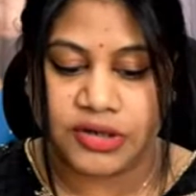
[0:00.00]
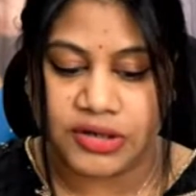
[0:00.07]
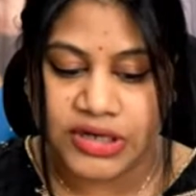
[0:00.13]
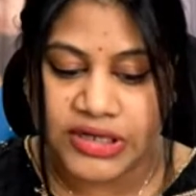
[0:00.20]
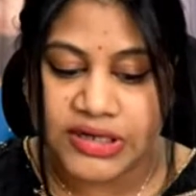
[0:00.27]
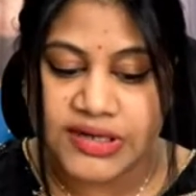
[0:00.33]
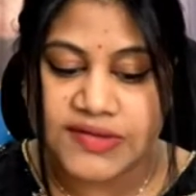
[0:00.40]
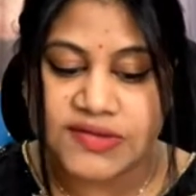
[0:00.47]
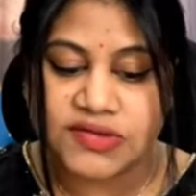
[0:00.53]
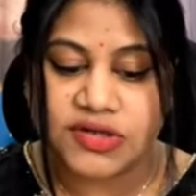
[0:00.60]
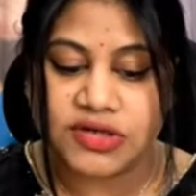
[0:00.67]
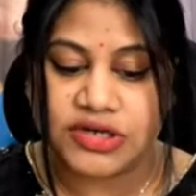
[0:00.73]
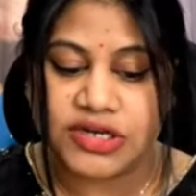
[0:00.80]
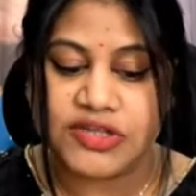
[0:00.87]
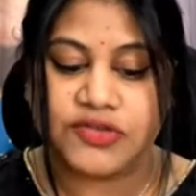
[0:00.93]
increases the
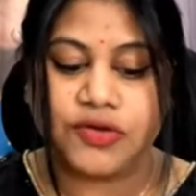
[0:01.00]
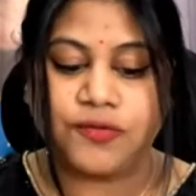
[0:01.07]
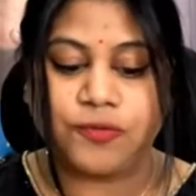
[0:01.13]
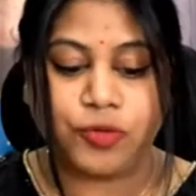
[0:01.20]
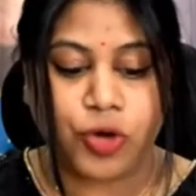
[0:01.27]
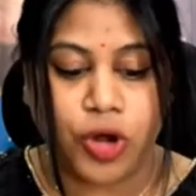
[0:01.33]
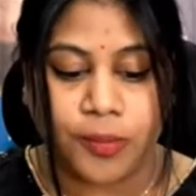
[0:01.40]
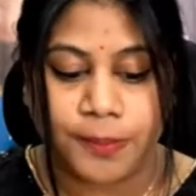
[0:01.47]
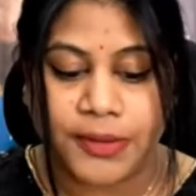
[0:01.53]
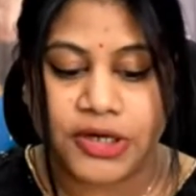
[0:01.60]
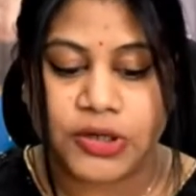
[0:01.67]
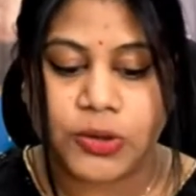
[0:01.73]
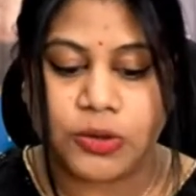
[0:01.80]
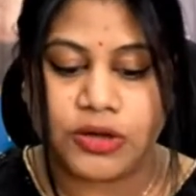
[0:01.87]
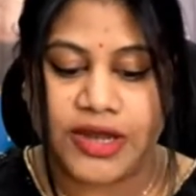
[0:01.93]
release of
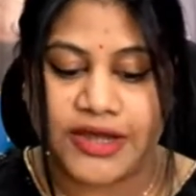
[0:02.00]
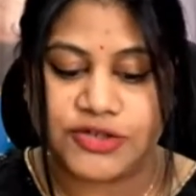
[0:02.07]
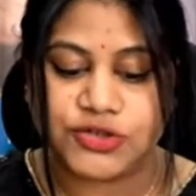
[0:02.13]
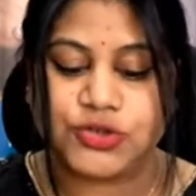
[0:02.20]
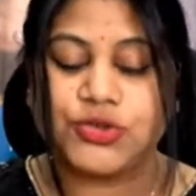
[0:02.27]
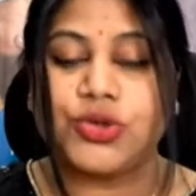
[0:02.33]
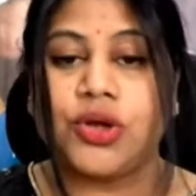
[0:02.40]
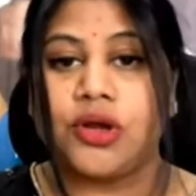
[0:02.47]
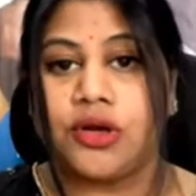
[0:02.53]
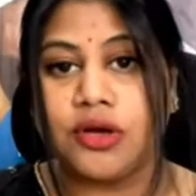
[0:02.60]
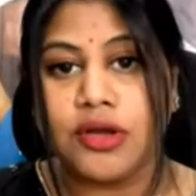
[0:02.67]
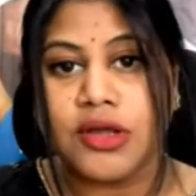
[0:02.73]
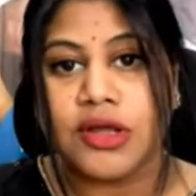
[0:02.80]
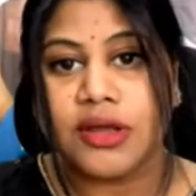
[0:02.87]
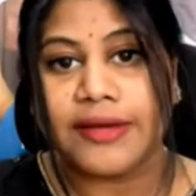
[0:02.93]
thrombin, collagen, or
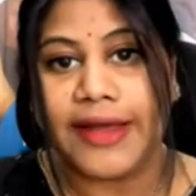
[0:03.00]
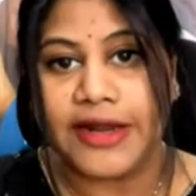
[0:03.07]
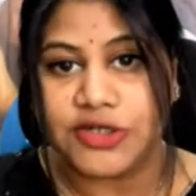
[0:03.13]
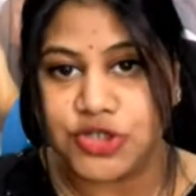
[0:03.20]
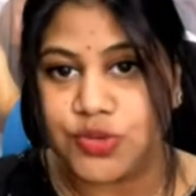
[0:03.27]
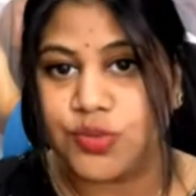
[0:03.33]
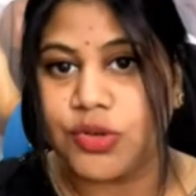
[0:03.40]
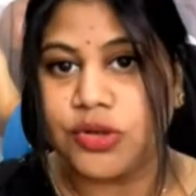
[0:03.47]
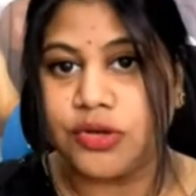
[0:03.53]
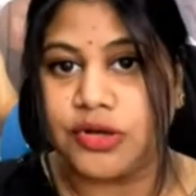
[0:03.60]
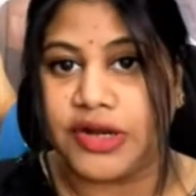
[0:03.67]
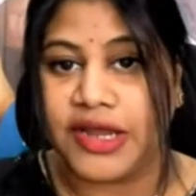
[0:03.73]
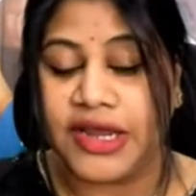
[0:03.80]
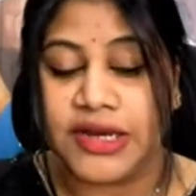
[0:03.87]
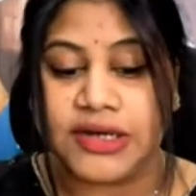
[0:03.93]
calcium
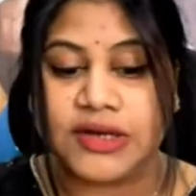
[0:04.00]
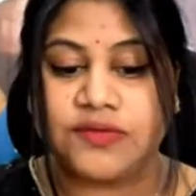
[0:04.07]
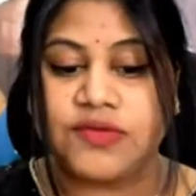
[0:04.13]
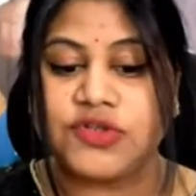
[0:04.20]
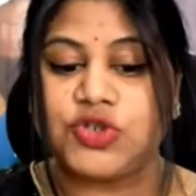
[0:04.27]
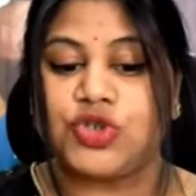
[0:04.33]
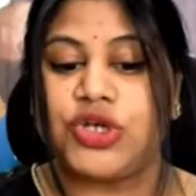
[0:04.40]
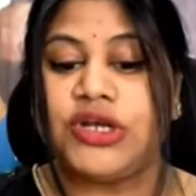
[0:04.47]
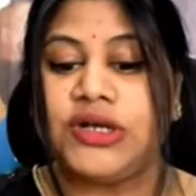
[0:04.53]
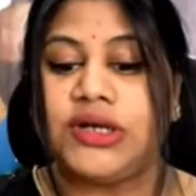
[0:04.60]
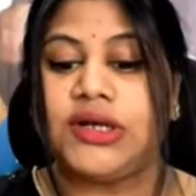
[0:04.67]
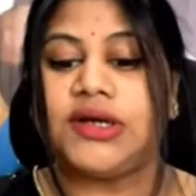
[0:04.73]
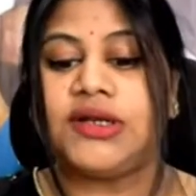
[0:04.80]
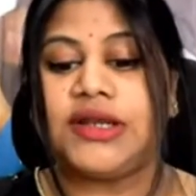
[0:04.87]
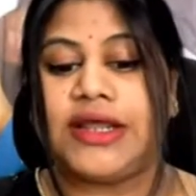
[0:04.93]
chloride, which in
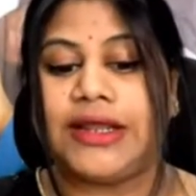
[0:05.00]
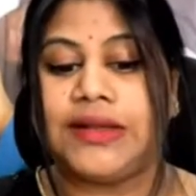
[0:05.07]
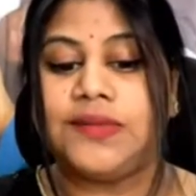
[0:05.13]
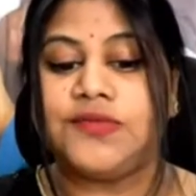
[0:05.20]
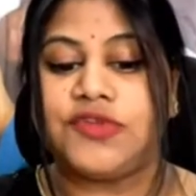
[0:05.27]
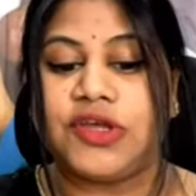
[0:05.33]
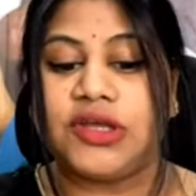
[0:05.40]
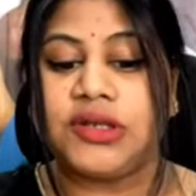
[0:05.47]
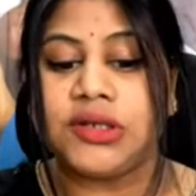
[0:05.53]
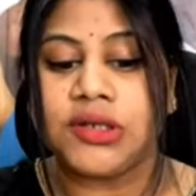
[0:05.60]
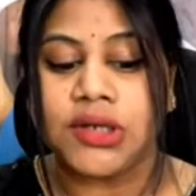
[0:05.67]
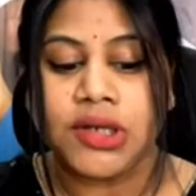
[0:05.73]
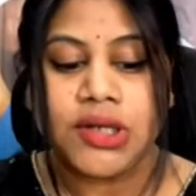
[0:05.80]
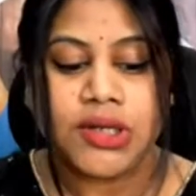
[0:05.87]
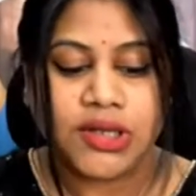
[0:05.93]
turn helps in
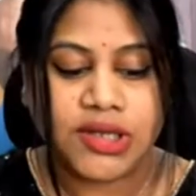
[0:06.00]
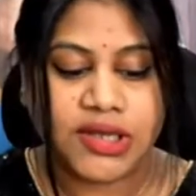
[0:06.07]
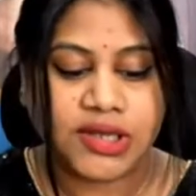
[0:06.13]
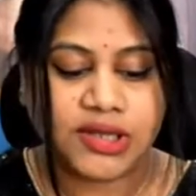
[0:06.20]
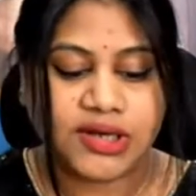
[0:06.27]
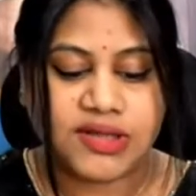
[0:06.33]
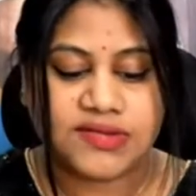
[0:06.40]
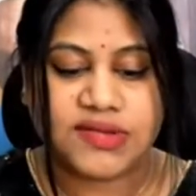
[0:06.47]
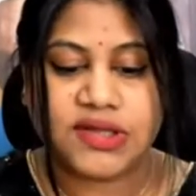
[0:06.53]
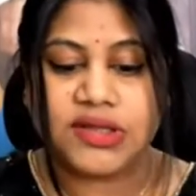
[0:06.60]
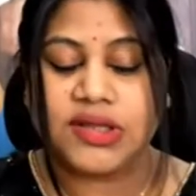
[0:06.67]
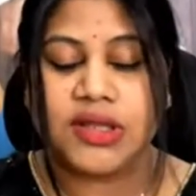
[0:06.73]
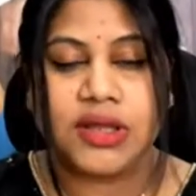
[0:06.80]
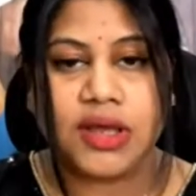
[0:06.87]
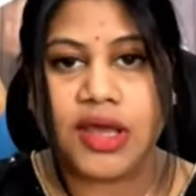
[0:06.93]

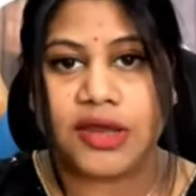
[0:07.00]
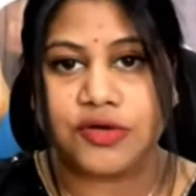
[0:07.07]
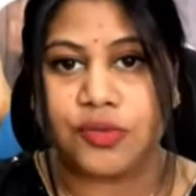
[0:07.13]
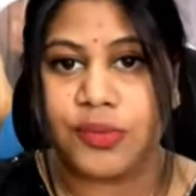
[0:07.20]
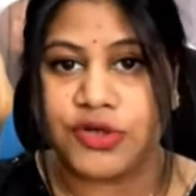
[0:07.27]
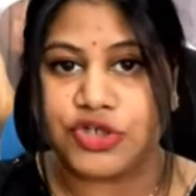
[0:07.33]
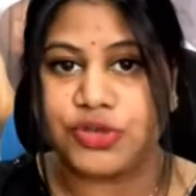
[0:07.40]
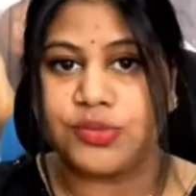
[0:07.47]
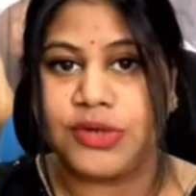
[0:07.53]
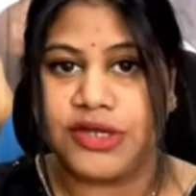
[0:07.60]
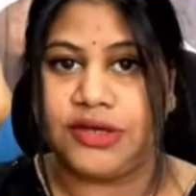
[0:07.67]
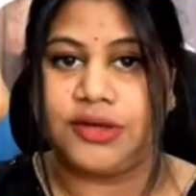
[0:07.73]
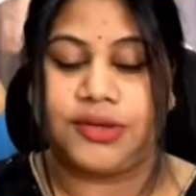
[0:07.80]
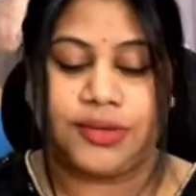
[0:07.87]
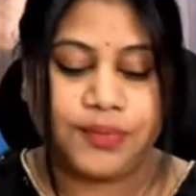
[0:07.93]
increasing the endometrium
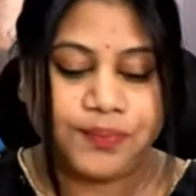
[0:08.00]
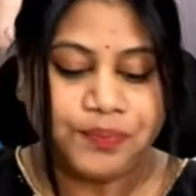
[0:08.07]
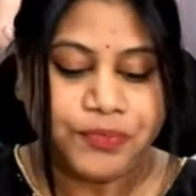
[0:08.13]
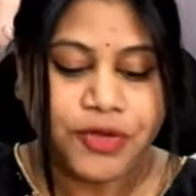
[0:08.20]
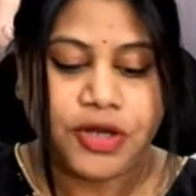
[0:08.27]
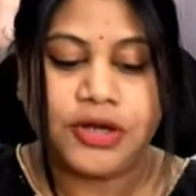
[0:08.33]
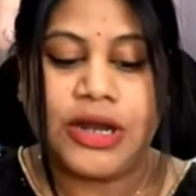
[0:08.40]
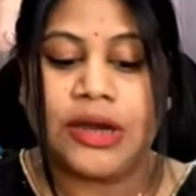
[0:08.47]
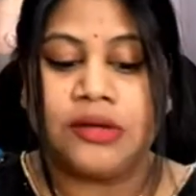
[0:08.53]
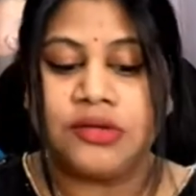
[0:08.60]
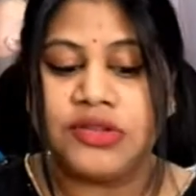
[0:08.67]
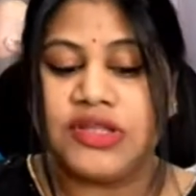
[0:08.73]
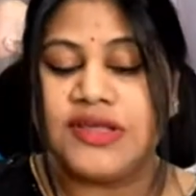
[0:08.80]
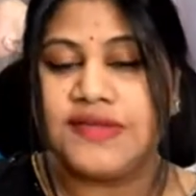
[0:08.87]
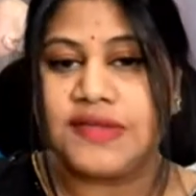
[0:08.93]
layer. Now,
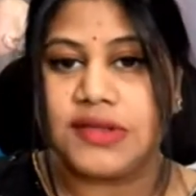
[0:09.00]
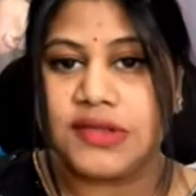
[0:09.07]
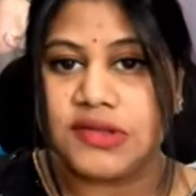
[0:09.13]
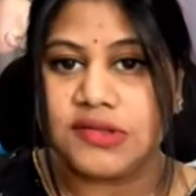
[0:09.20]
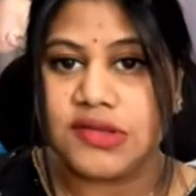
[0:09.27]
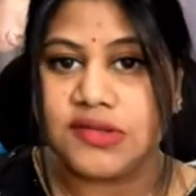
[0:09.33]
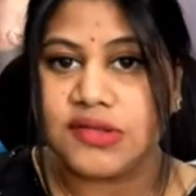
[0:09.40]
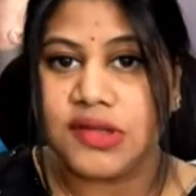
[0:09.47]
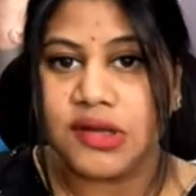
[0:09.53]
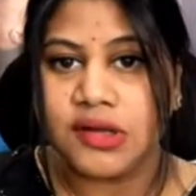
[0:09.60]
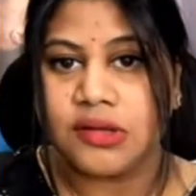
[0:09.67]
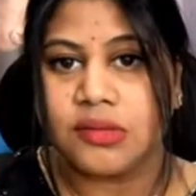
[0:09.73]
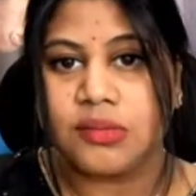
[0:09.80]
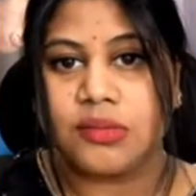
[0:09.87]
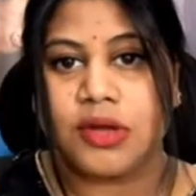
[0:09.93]
this is the
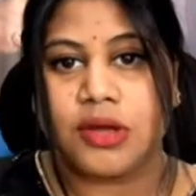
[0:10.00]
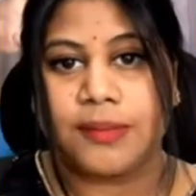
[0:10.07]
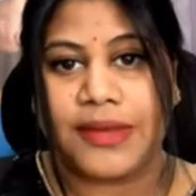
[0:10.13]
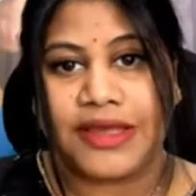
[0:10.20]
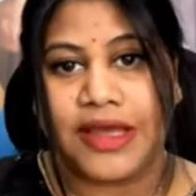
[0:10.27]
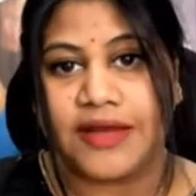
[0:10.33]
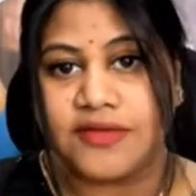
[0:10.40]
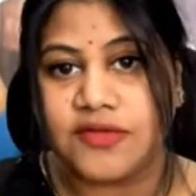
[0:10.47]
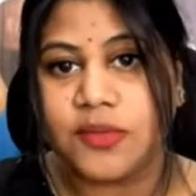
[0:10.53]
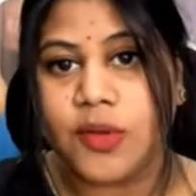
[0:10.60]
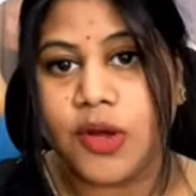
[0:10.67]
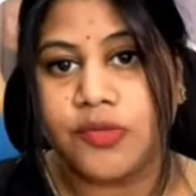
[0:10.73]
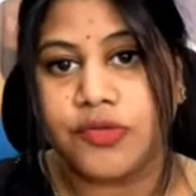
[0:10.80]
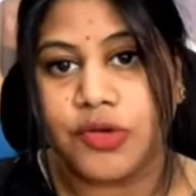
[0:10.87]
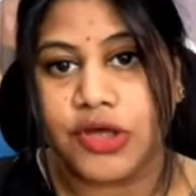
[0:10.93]
mechanism
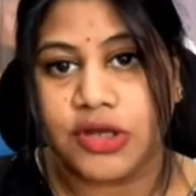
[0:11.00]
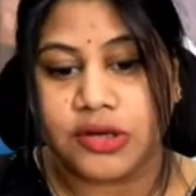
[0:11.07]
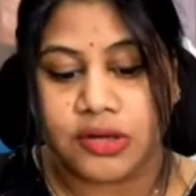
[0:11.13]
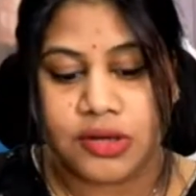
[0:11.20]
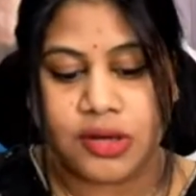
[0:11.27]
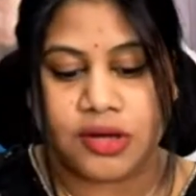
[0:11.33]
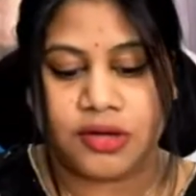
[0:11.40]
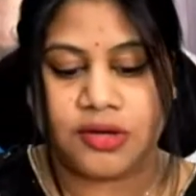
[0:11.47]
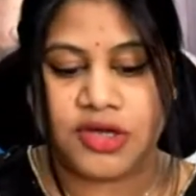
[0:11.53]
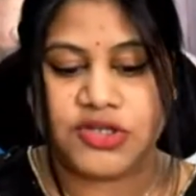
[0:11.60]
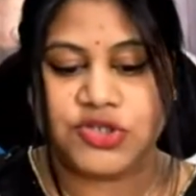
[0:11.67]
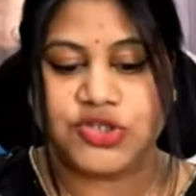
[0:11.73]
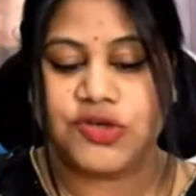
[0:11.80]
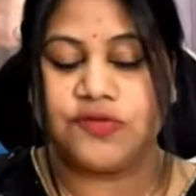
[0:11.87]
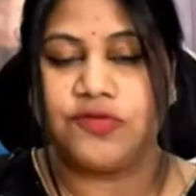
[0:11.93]
how you can
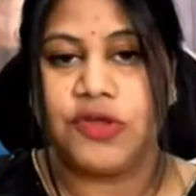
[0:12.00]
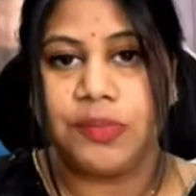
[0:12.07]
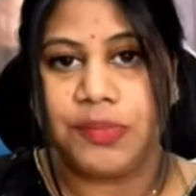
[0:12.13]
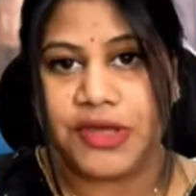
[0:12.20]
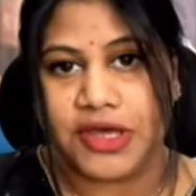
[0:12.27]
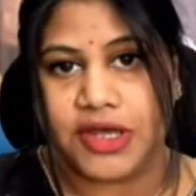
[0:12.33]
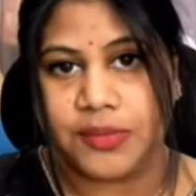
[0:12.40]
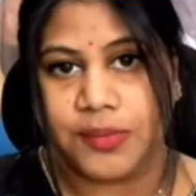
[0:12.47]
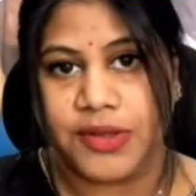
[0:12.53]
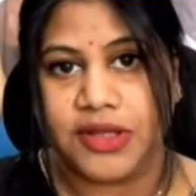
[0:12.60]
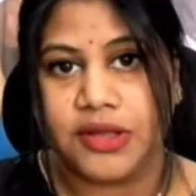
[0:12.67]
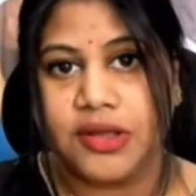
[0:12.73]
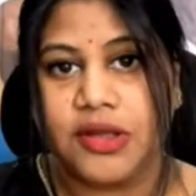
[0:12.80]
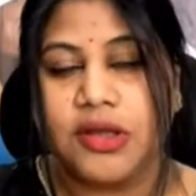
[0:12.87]
achieve the PRP.